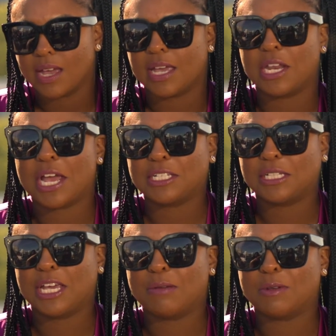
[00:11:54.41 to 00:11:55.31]
It
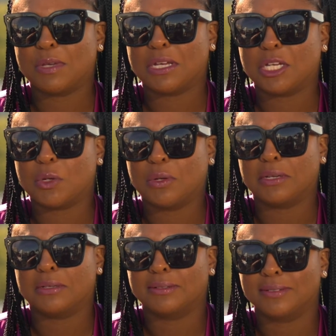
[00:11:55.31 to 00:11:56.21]
actually came to me in
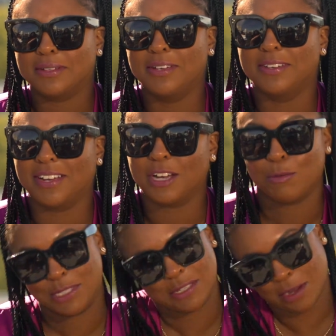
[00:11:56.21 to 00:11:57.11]
yoga. I
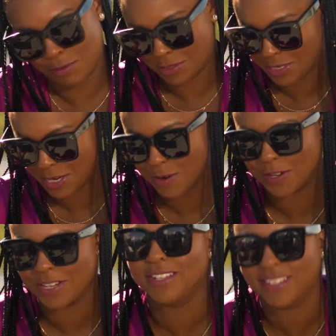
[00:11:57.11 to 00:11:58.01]
was in
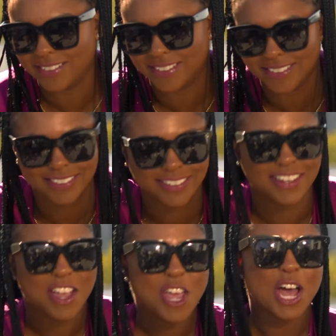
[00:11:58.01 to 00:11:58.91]
yoga.
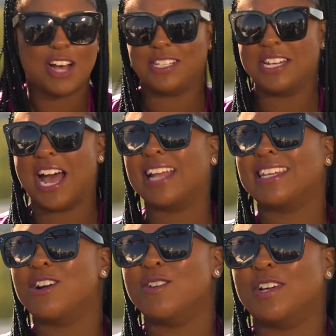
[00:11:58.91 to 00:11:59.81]
I was in
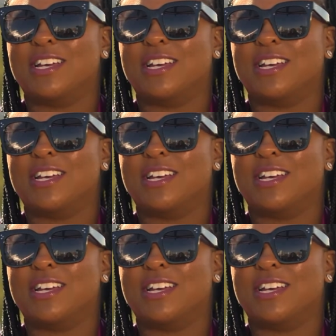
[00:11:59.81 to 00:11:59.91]
hot yoga,